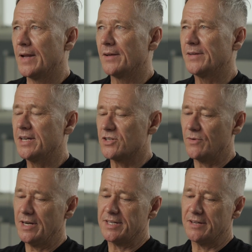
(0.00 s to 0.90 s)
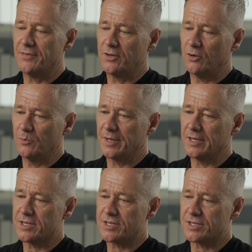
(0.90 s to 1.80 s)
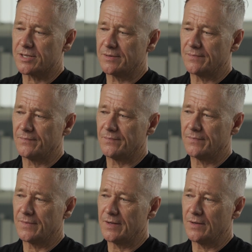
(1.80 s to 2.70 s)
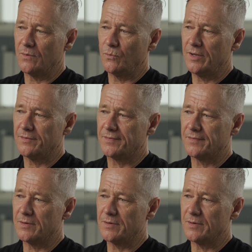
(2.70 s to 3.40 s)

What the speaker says: I think it's really difficult because with